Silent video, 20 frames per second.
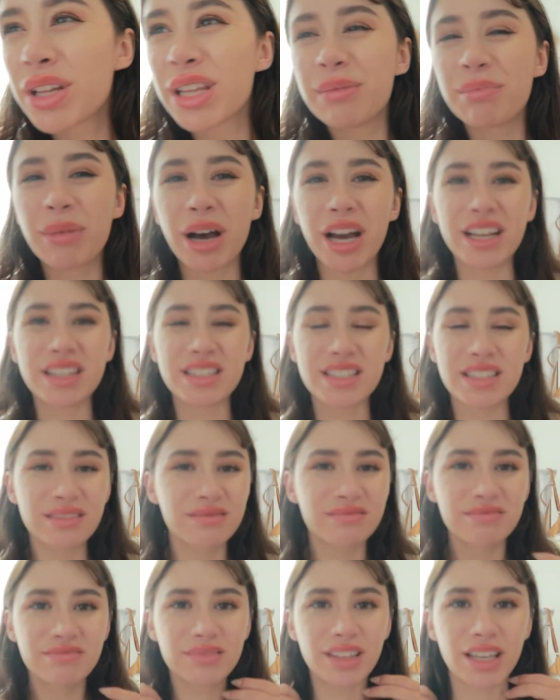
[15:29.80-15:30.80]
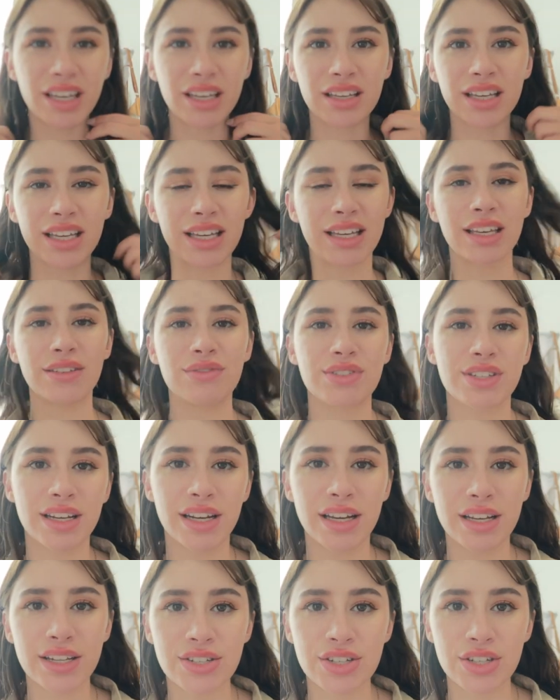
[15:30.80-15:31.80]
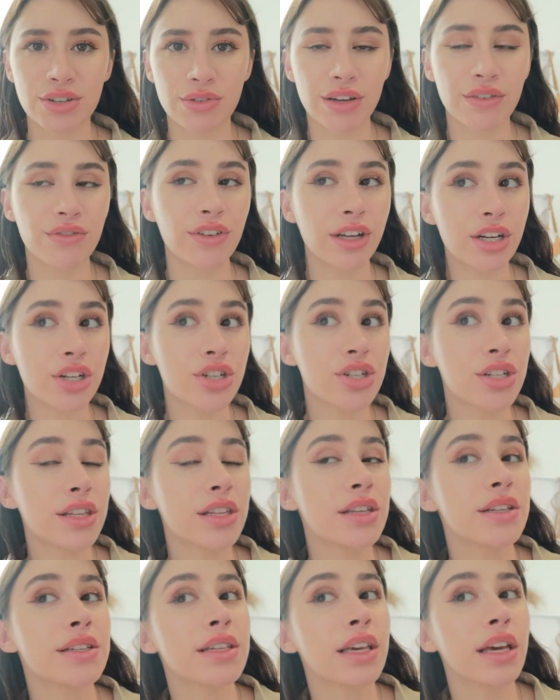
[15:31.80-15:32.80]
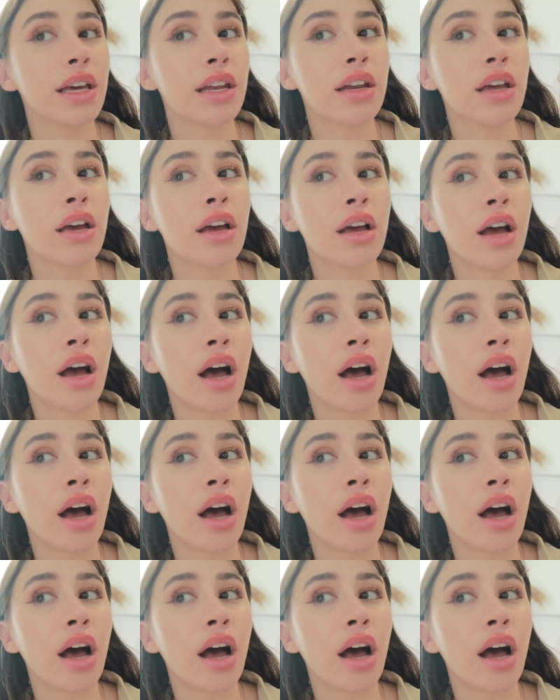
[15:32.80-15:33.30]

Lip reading: really mind. Like, it gives a nice dewy finish to the skin.